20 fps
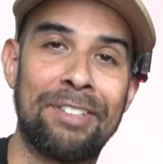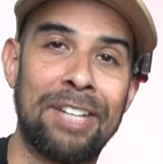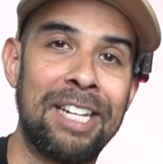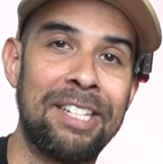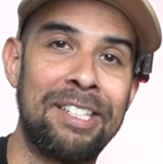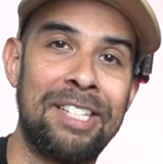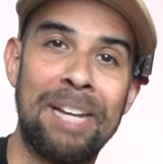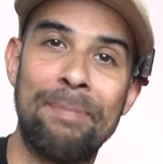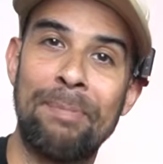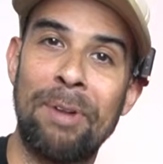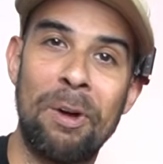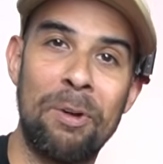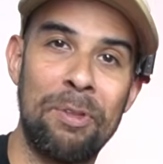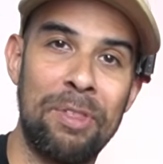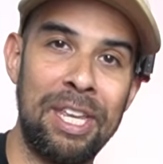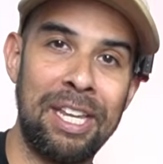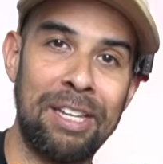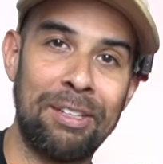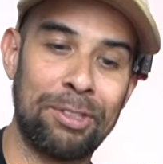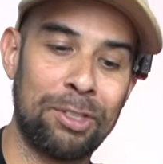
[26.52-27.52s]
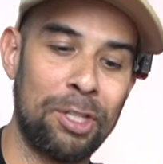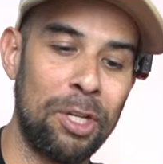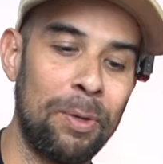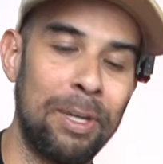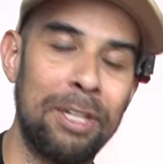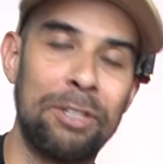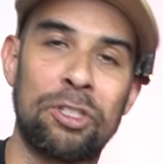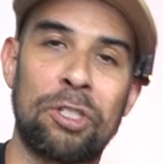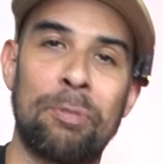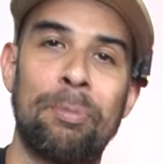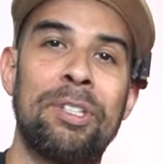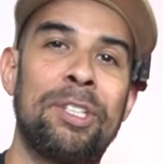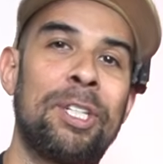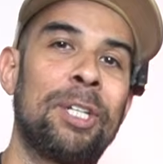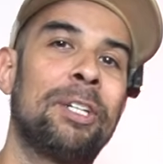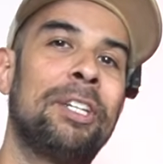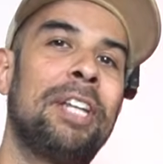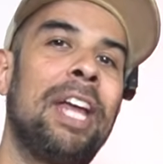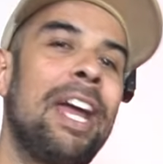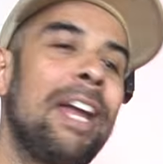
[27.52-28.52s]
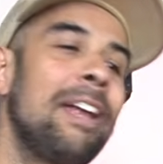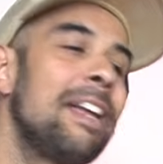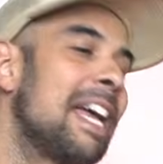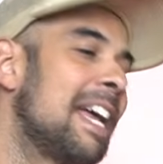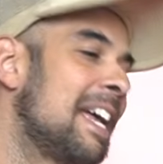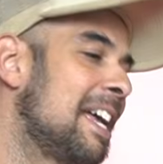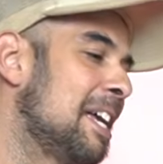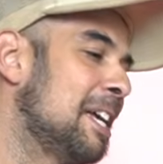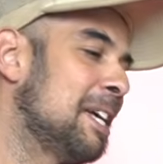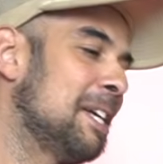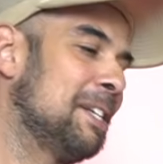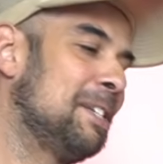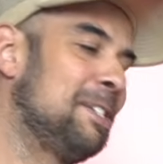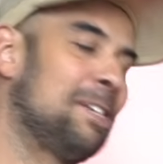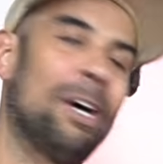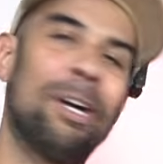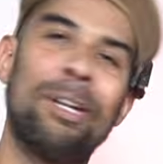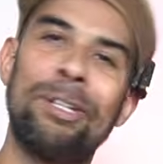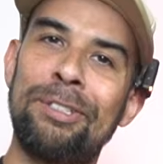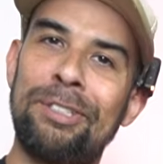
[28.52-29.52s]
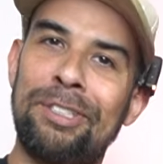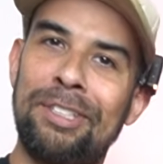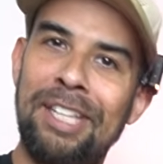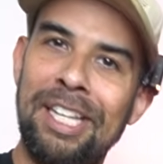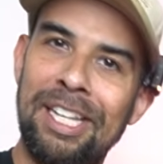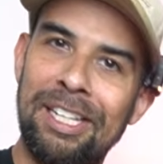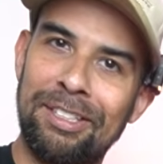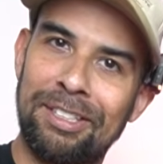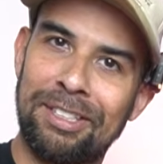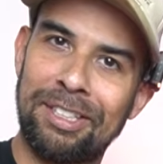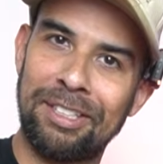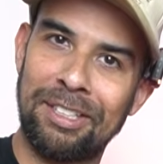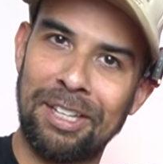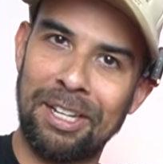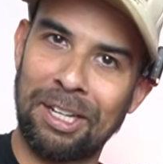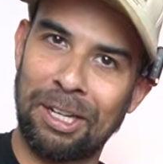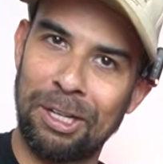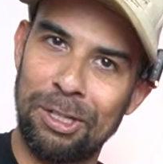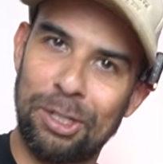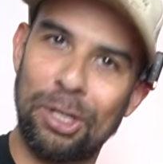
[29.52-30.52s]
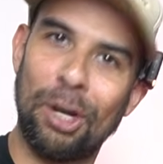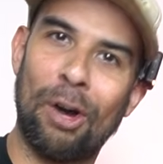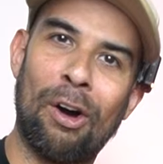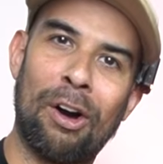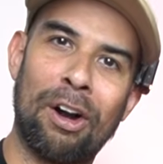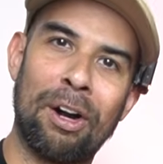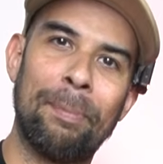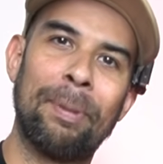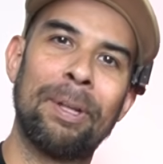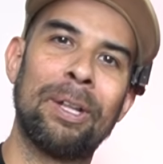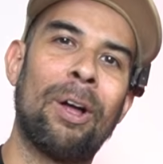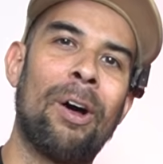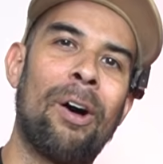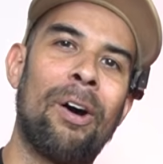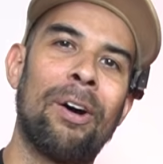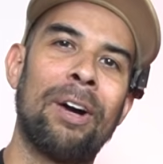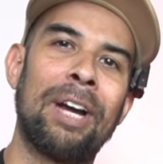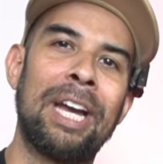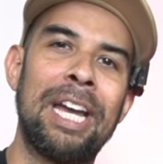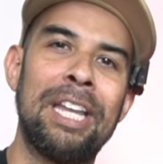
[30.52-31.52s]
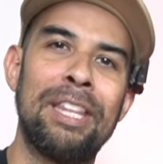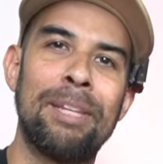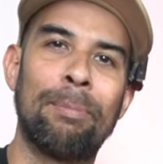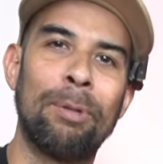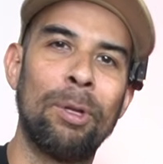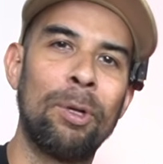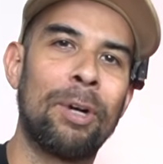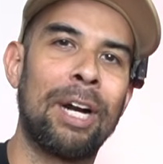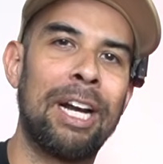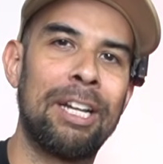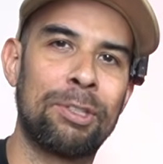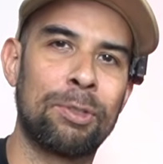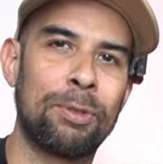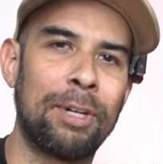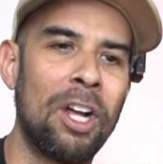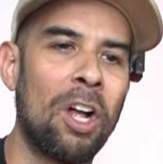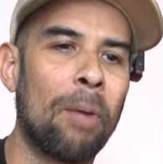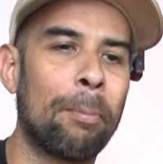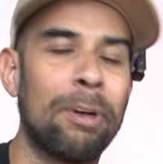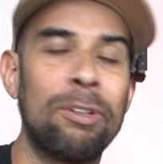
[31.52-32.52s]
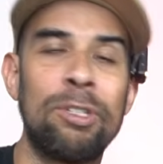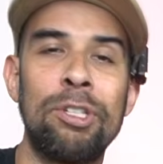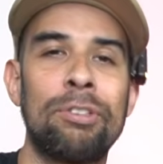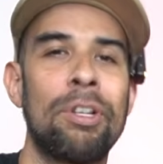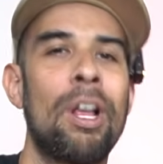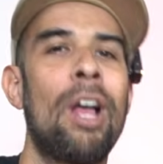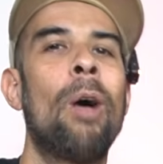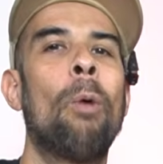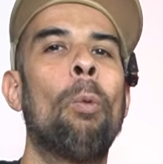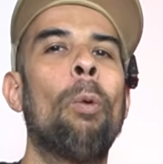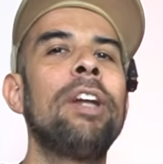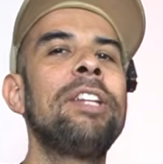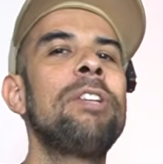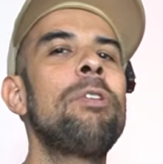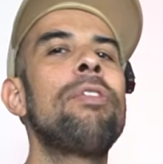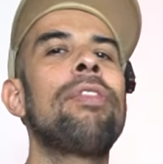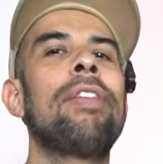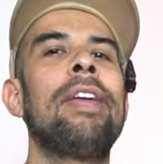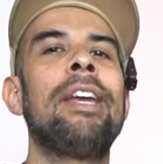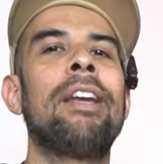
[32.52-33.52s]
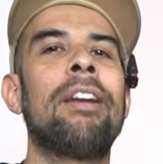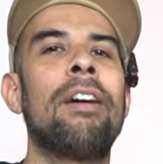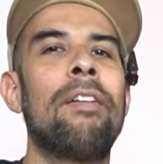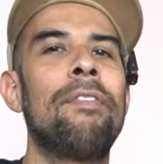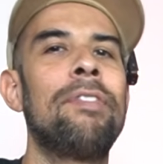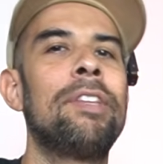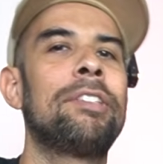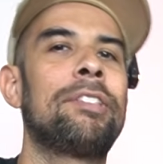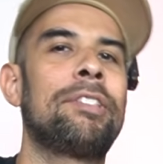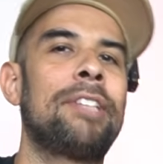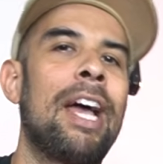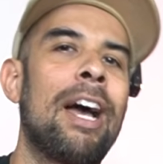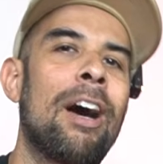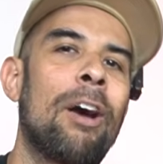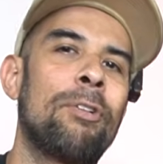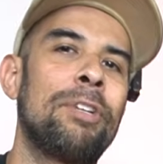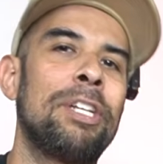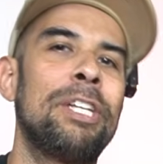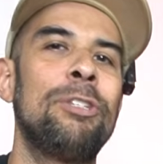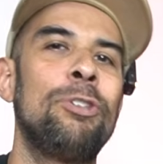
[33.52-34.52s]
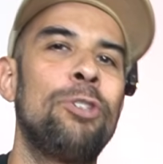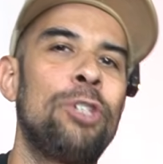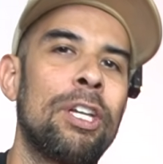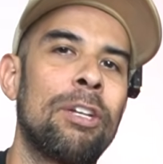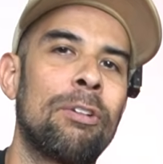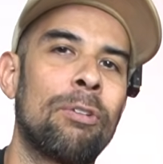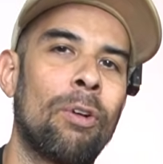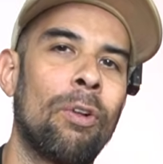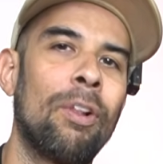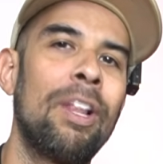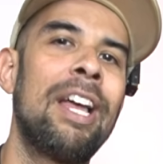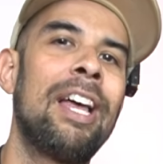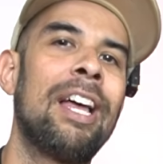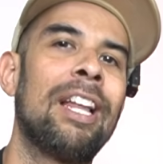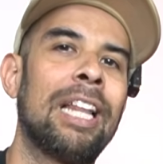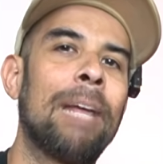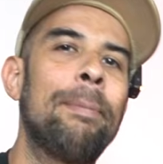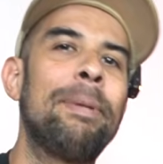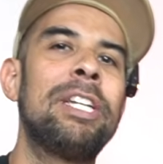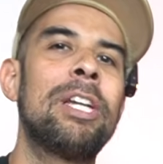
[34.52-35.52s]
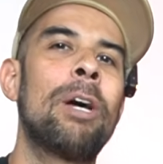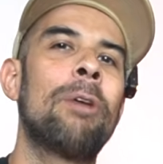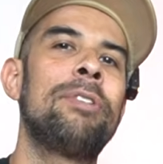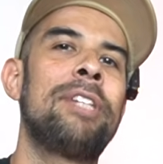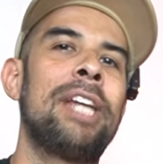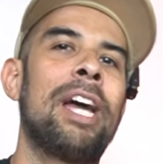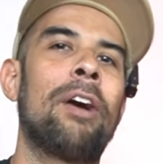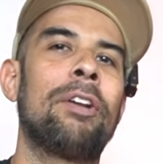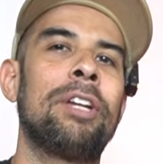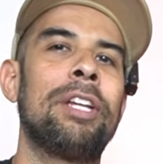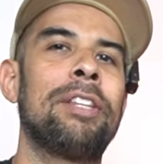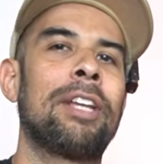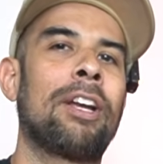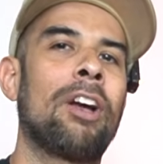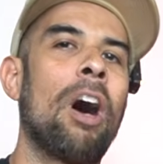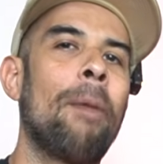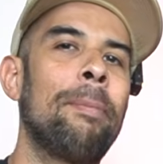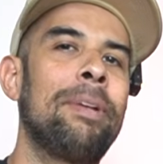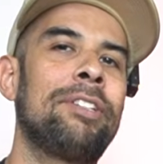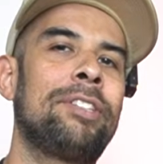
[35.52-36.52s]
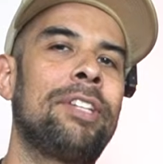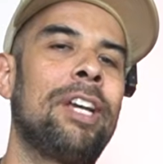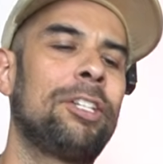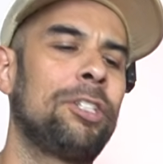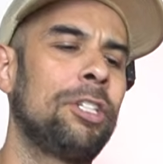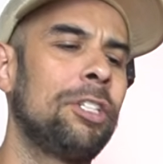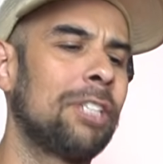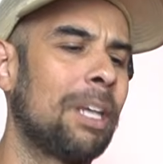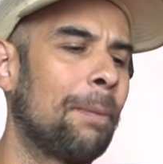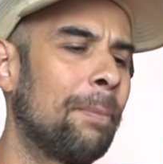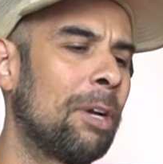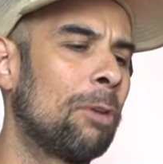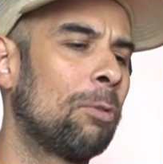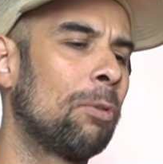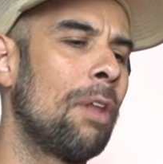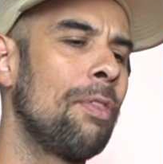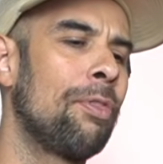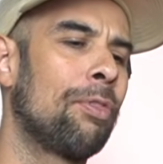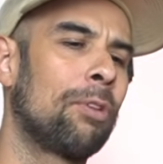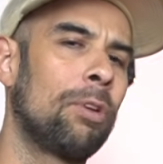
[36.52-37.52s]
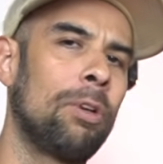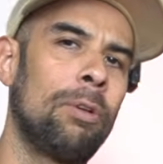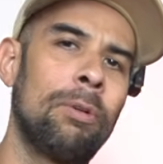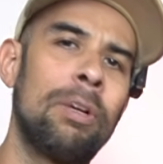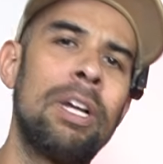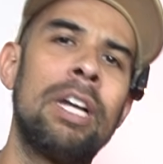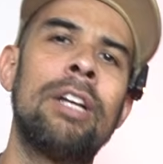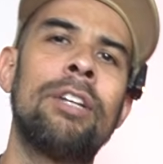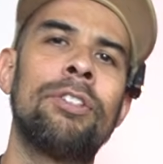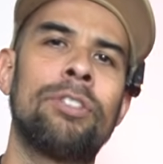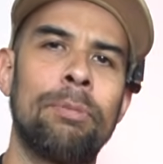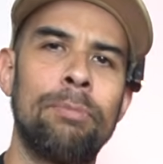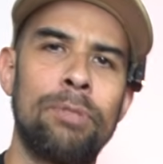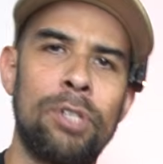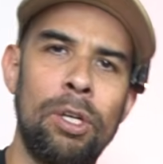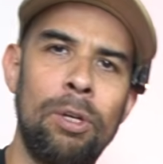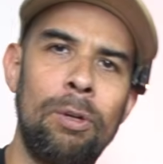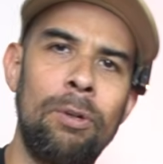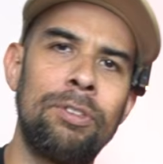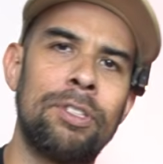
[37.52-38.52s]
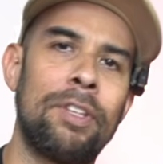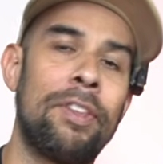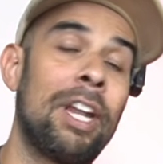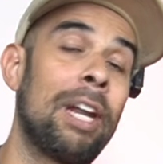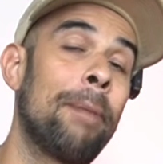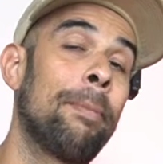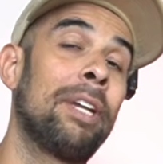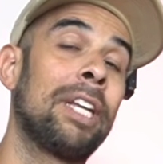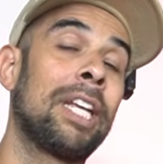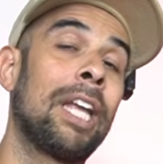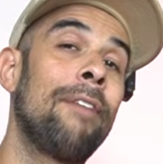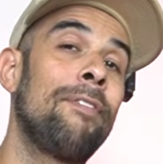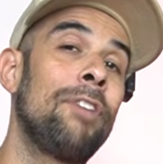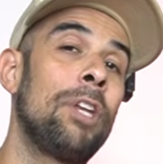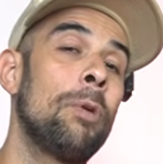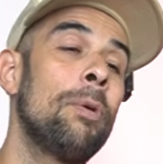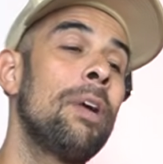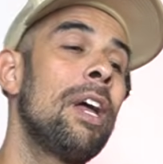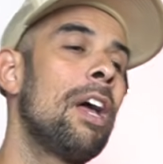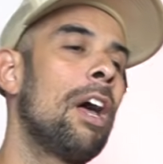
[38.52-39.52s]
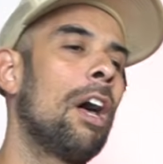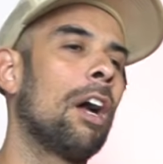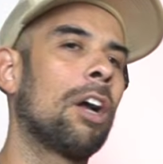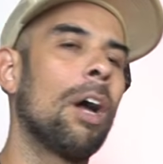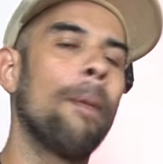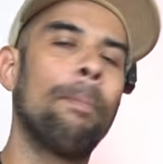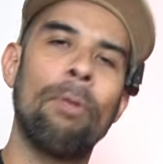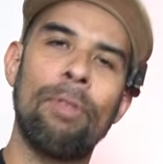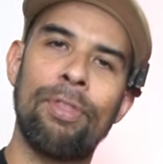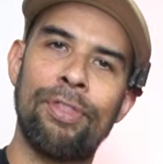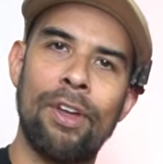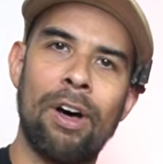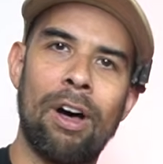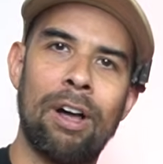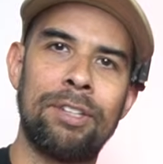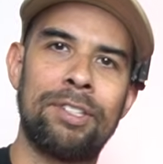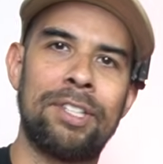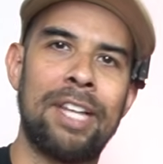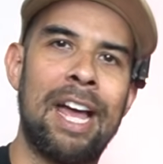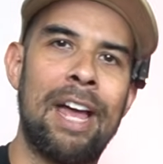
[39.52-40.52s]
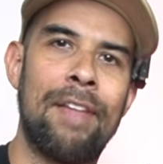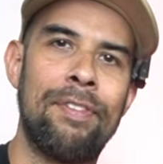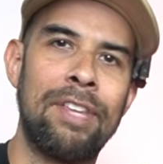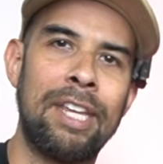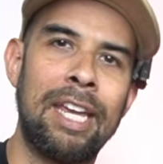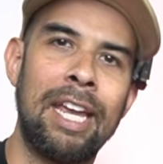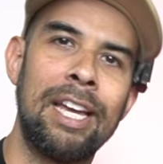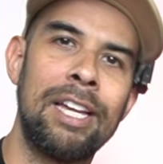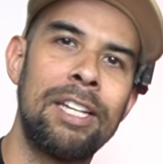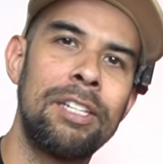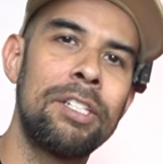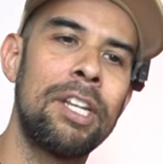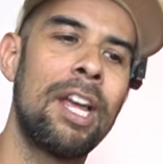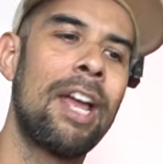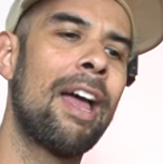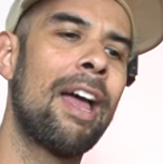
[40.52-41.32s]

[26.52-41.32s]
I demo these two instruments here today. Does this guitar belong in the bluegrass realm, or just what do you think of the sound in general? Let me know down in the comment sections. I'm going to run through some tunes and then I'm going to give you a couple thoughts at the end.